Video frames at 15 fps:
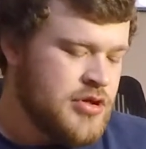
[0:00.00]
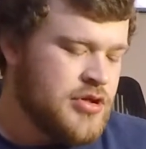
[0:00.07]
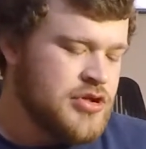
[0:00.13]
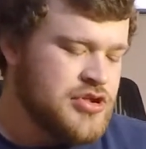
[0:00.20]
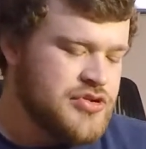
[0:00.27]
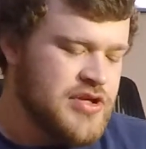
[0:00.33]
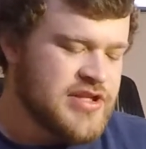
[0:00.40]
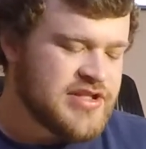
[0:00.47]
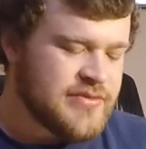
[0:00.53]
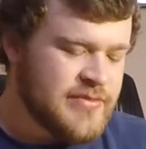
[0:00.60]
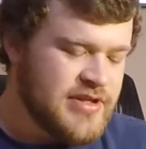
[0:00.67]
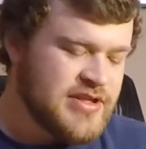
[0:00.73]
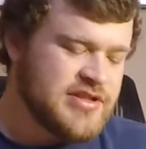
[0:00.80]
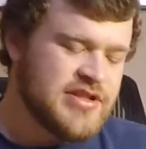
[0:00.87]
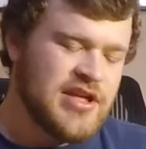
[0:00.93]
try some of
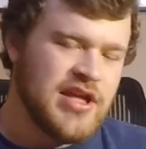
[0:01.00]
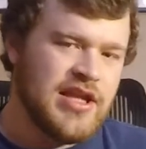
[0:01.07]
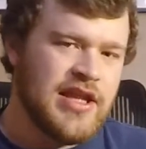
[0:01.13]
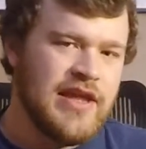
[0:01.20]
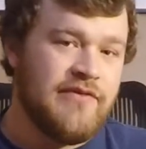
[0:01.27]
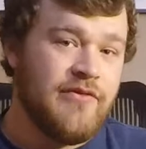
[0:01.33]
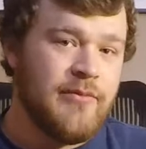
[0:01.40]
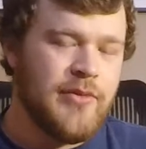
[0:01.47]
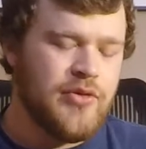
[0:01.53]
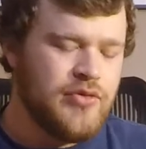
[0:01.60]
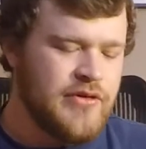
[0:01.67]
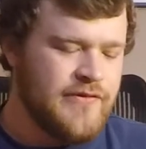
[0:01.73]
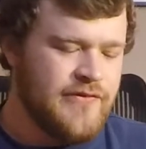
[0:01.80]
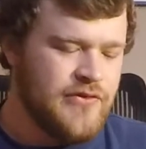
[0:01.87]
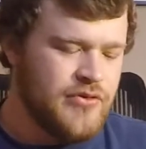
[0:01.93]
this lifeboat
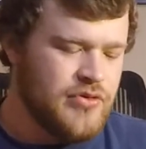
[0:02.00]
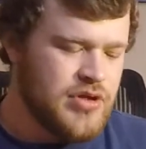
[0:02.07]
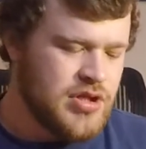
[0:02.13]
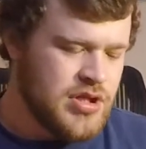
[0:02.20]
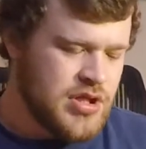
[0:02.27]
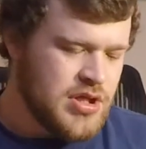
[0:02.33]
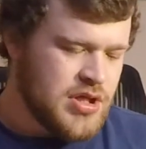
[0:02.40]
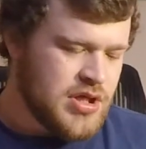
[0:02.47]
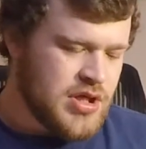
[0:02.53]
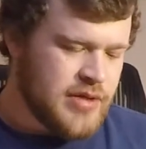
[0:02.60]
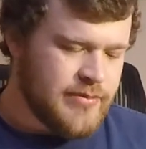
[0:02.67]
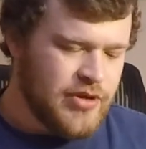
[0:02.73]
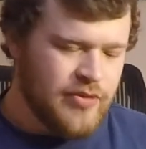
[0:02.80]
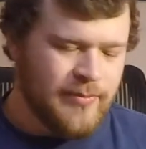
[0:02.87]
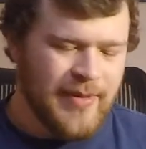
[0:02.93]
food.
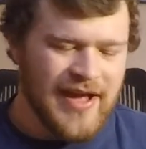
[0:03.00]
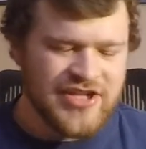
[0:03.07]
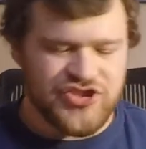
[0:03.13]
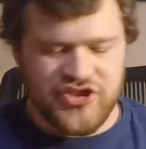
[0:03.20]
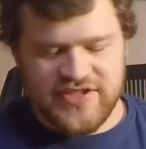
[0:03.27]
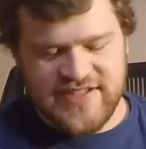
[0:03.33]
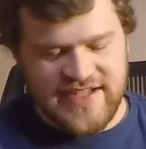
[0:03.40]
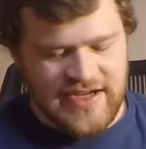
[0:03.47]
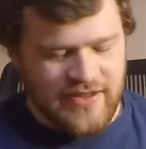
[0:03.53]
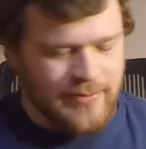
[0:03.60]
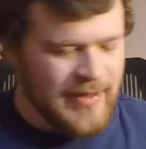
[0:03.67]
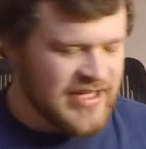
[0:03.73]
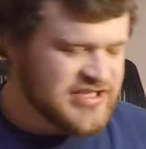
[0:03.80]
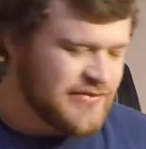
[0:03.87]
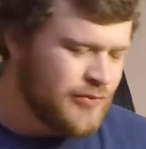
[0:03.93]
The box, you can take it out of the
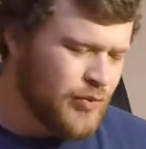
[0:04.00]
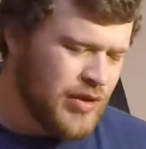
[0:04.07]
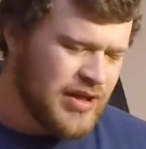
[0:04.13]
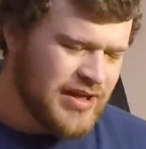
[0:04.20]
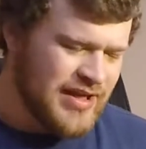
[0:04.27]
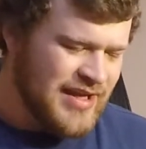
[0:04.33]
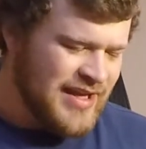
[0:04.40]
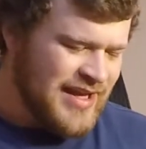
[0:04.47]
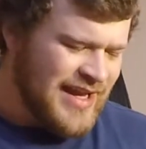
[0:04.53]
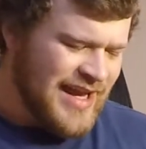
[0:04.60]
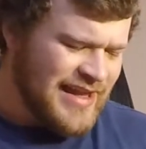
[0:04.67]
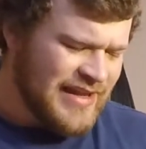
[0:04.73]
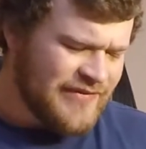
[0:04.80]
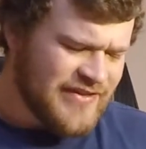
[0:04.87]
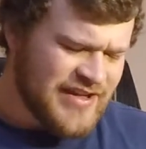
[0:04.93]
box if you want. I
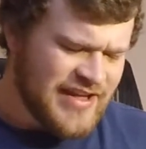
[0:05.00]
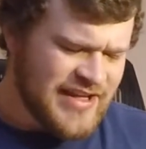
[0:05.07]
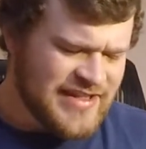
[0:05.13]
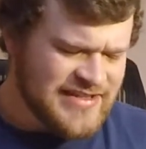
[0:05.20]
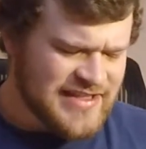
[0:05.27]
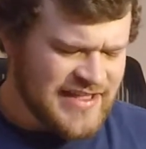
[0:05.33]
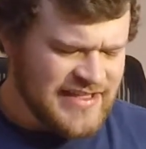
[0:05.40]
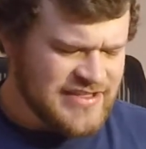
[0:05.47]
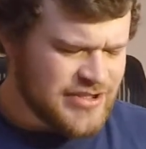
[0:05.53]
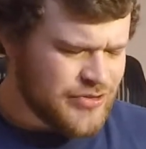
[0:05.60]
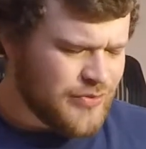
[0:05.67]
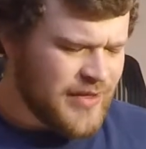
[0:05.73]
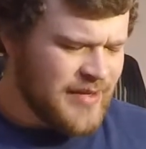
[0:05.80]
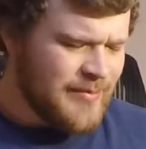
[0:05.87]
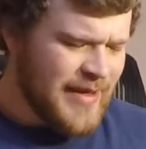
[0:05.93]
left it in. It's a nice
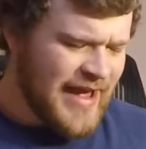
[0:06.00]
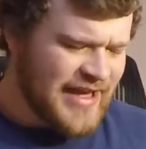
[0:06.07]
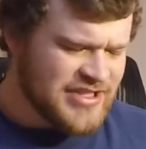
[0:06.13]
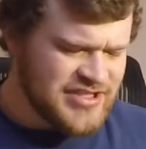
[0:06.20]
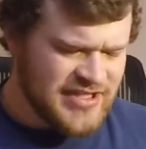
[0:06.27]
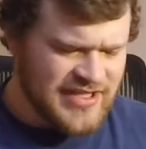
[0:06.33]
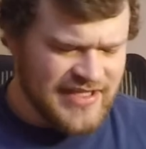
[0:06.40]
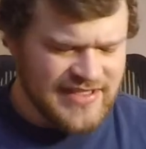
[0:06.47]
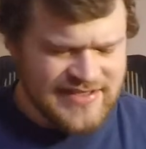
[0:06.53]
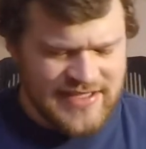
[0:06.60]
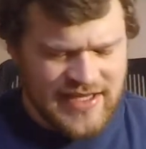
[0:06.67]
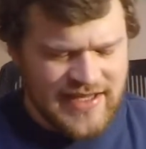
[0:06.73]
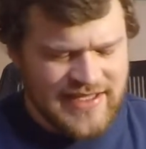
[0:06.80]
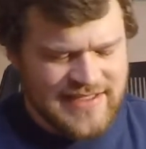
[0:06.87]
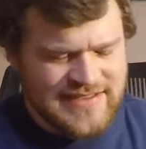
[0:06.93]
way to package it, and it's not
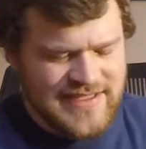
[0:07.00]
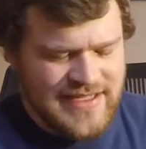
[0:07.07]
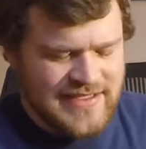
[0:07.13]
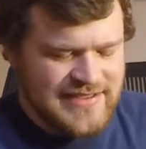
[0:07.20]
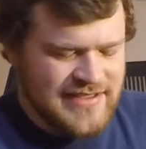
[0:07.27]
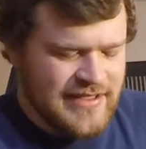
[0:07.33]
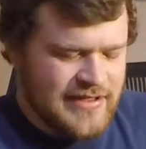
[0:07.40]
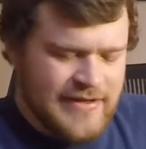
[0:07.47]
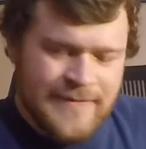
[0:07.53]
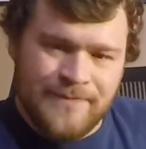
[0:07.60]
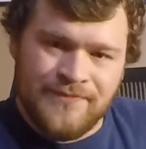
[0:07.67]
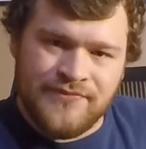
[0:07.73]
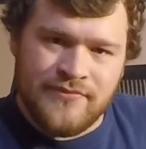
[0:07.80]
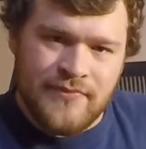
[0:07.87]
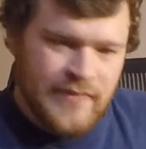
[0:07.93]
like it takes
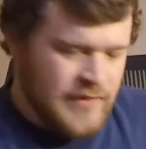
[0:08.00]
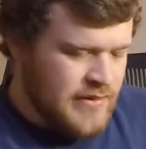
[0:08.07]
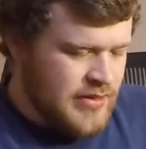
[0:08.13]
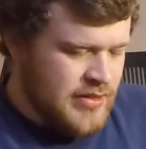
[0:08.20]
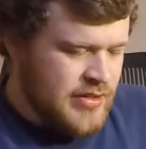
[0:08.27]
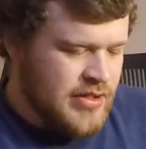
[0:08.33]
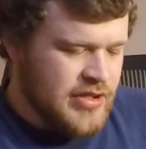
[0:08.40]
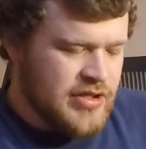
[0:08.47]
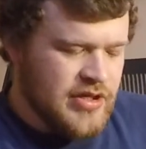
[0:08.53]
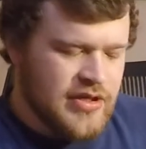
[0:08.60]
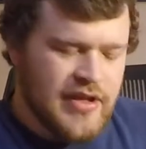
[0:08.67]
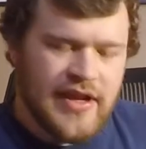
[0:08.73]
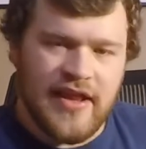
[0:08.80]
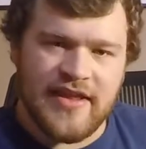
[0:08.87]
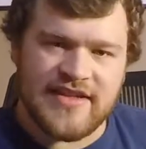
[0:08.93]

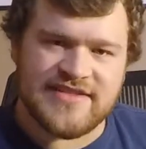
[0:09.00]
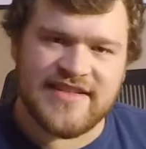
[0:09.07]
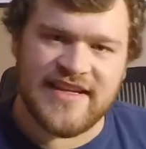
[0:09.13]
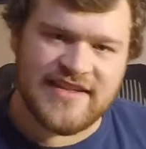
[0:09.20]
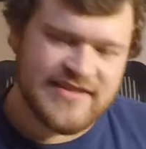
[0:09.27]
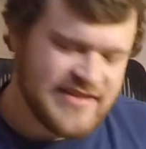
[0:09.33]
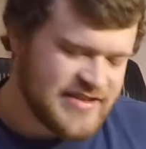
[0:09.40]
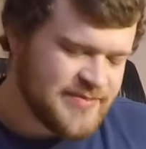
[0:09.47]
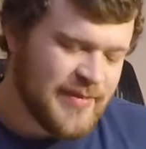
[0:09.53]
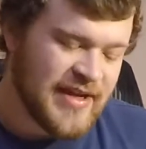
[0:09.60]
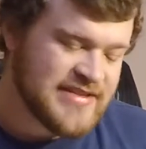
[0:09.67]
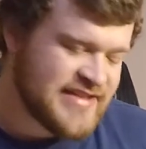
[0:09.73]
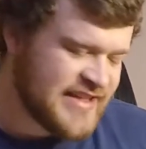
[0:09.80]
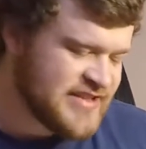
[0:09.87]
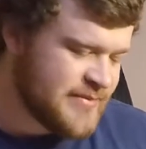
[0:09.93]
not like this
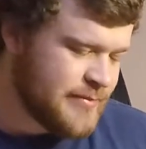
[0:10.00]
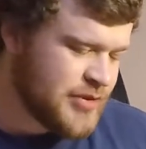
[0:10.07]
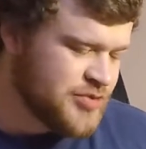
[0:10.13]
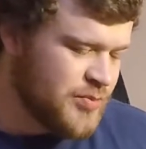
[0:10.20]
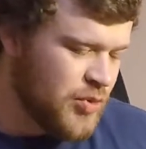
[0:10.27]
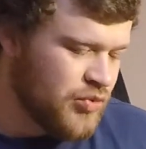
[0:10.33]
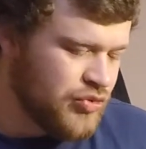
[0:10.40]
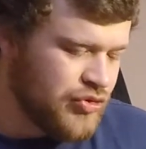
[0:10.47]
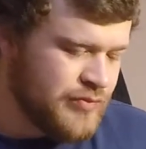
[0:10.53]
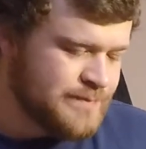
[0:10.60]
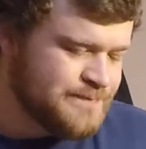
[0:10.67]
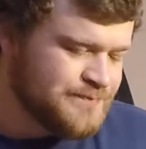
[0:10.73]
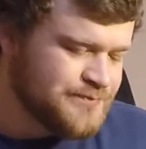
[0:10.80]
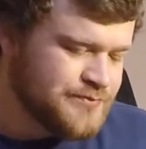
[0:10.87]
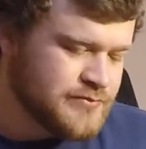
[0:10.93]
box takes up much more room.
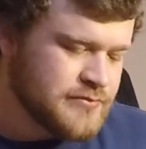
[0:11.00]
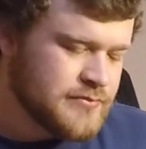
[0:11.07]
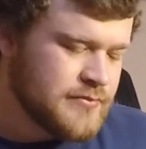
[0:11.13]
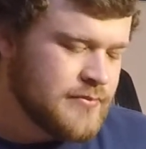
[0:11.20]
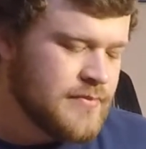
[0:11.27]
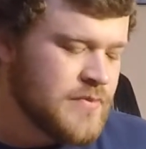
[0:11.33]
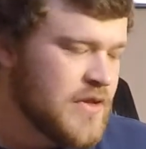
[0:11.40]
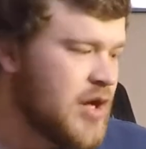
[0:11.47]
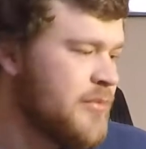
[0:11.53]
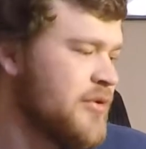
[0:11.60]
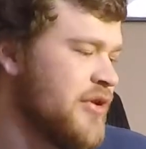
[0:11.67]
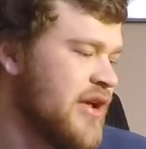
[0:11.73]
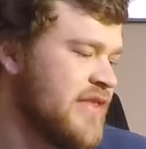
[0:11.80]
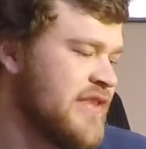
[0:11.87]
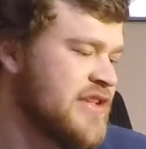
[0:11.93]
But you
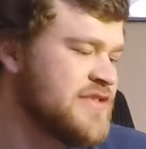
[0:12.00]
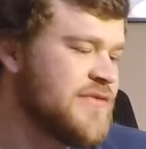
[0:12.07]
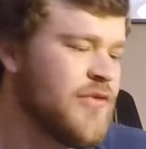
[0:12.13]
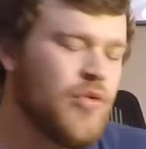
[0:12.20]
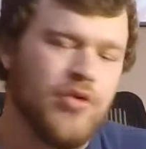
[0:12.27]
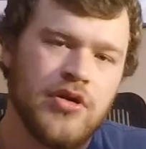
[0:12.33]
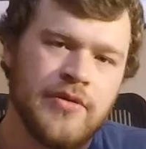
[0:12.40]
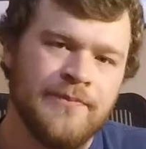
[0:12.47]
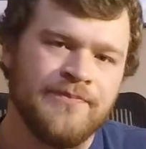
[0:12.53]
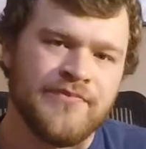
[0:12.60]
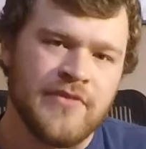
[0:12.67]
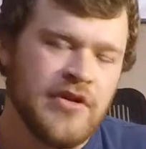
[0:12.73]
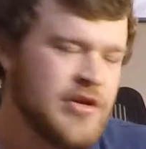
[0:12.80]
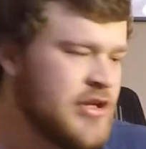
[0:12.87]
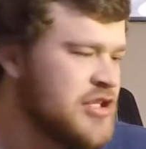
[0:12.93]
got these 4
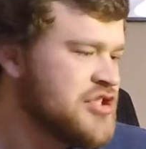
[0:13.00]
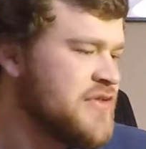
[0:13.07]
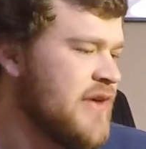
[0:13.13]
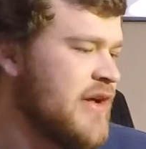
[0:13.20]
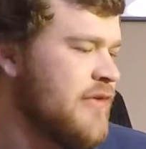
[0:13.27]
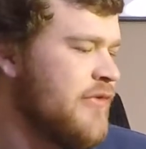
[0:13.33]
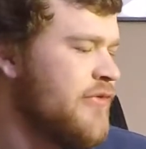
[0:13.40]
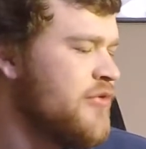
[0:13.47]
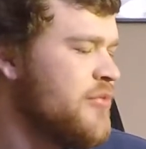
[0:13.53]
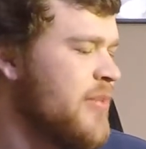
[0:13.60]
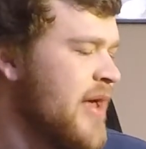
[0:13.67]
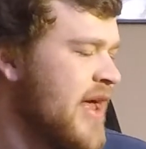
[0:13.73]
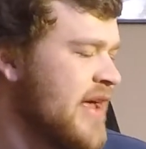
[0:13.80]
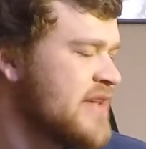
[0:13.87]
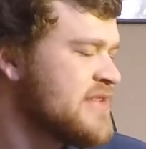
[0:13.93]
survival food
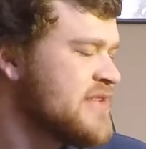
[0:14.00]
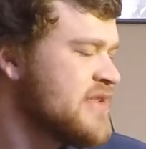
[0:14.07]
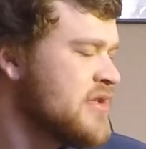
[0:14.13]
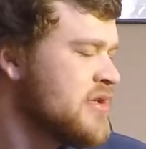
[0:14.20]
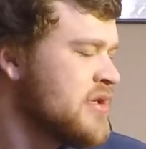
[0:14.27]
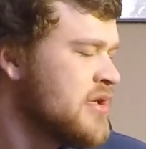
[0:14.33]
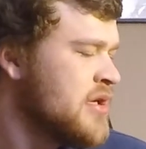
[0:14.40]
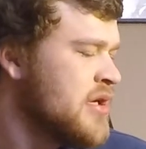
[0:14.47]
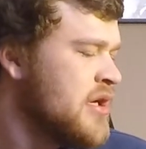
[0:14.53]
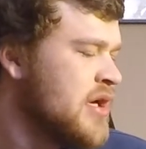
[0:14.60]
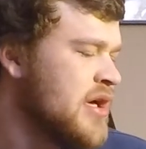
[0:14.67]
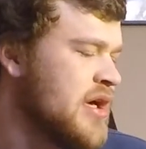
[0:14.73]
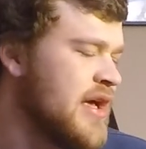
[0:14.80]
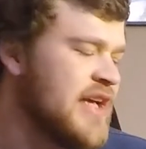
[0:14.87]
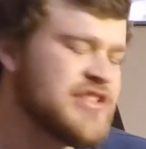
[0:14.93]
packs,
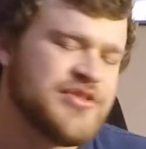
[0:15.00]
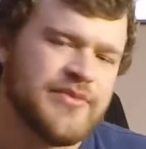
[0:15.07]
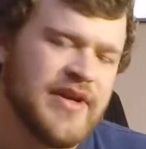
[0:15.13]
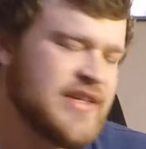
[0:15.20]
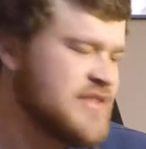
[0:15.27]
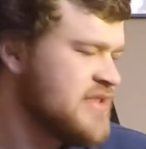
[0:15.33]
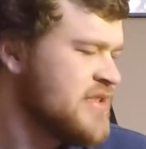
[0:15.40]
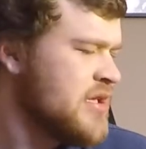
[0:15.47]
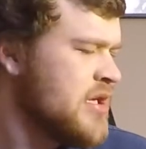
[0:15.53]
SOS